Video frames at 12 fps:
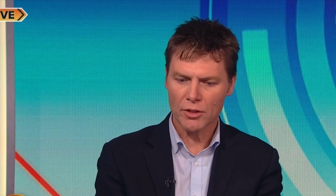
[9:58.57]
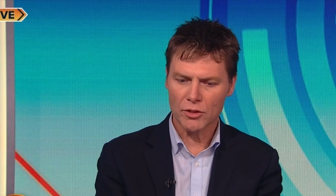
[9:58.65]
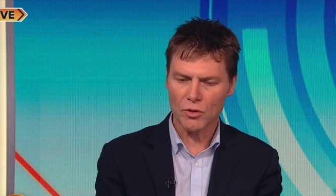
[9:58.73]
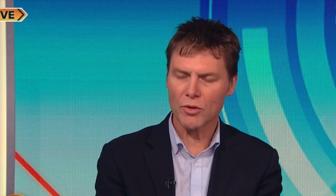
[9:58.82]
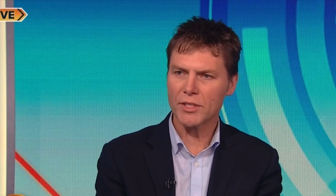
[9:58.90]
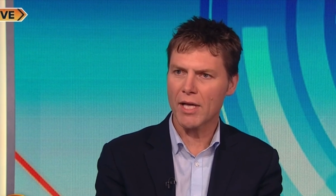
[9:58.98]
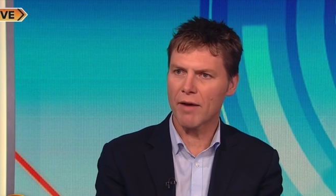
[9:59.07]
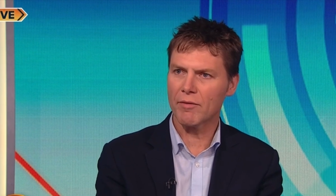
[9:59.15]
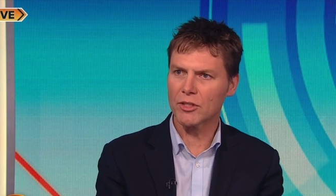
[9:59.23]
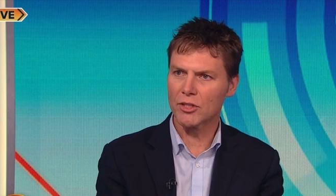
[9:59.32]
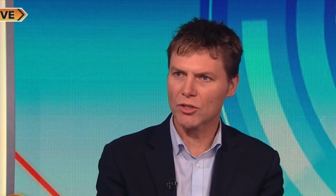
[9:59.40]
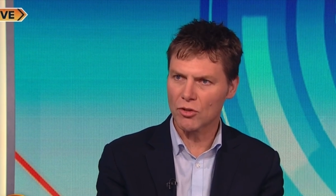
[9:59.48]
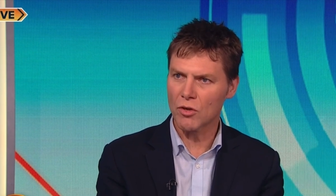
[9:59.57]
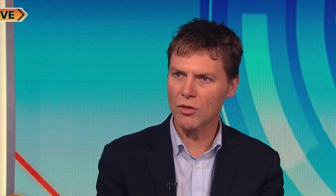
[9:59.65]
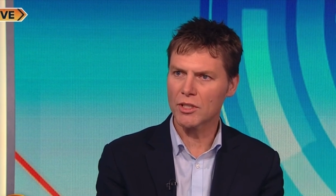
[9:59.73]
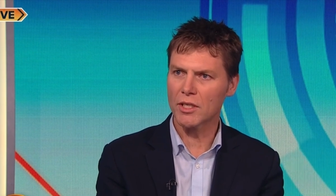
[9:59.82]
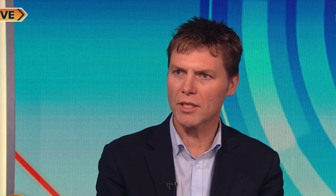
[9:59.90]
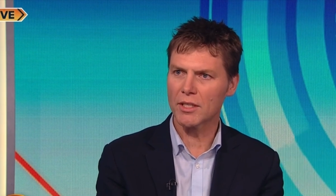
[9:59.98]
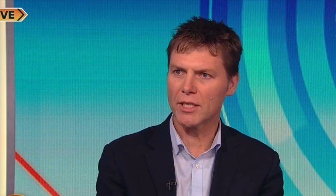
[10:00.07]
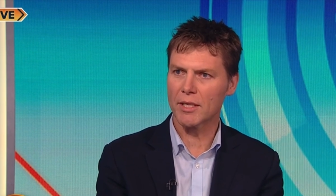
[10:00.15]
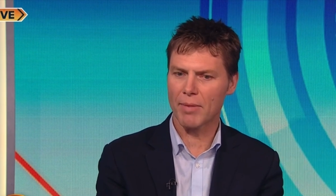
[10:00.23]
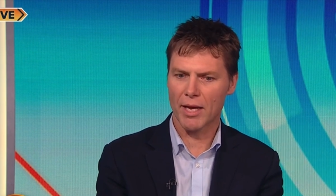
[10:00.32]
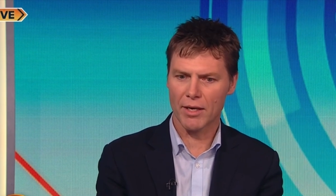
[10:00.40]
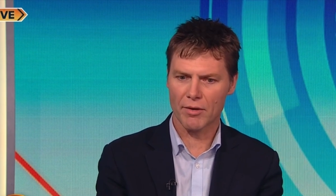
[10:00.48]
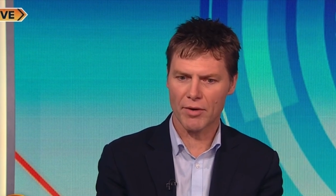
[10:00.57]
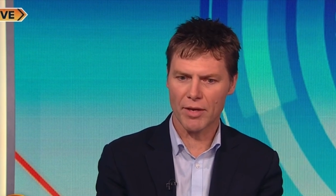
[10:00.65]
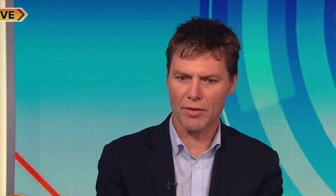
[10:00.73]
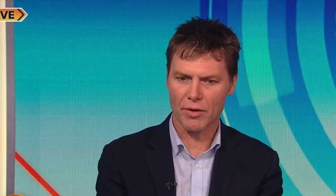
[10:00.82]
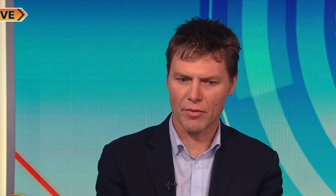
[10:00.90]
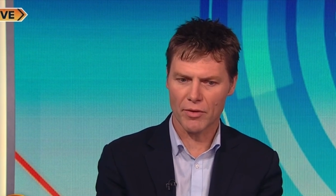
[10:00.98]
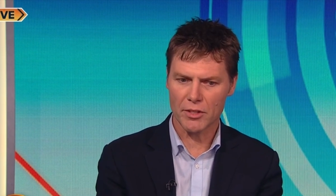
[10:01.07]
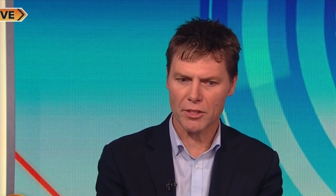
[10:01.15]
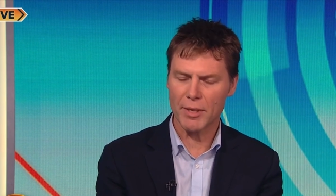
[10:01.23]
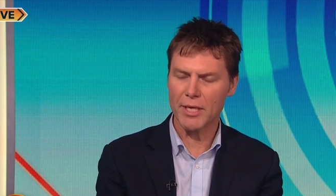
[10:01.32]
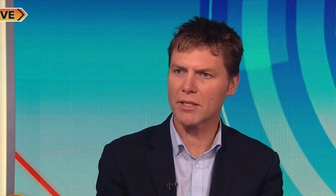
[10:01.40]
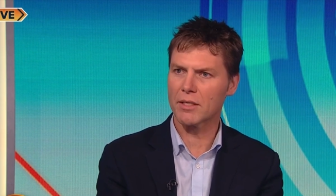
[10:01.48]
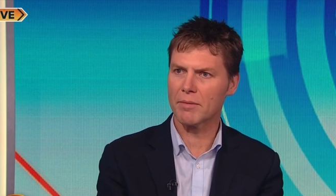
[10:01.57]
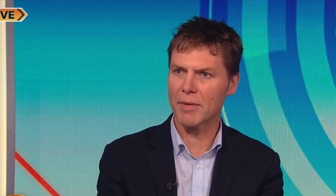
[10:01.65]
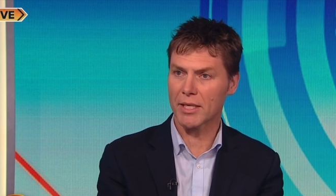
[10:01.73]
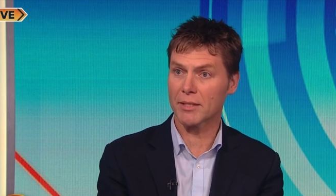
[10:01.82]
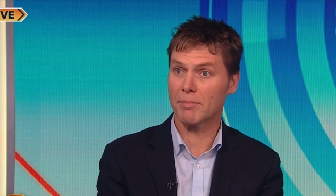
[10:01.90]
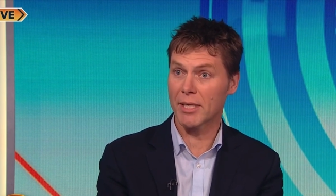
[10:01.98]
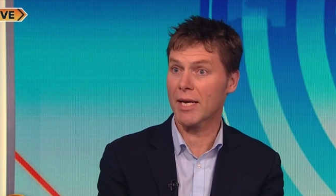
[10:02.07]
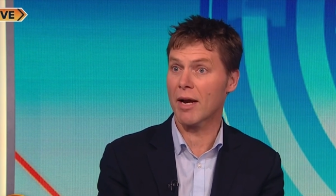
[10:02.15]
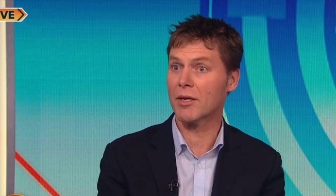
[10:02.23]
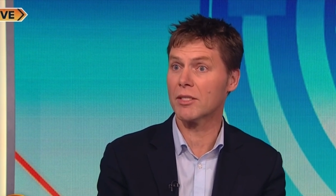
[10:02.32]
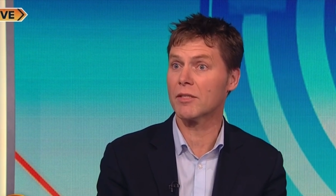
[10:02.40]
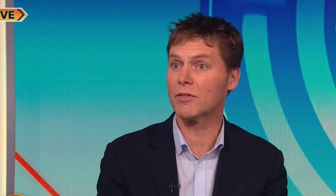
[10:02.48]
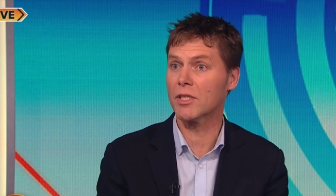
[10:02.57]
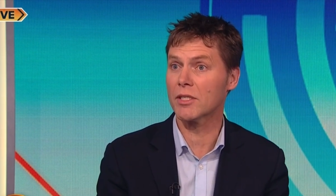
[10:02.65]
stories that have a strong journalistic pedigree that speaks to miscarriages of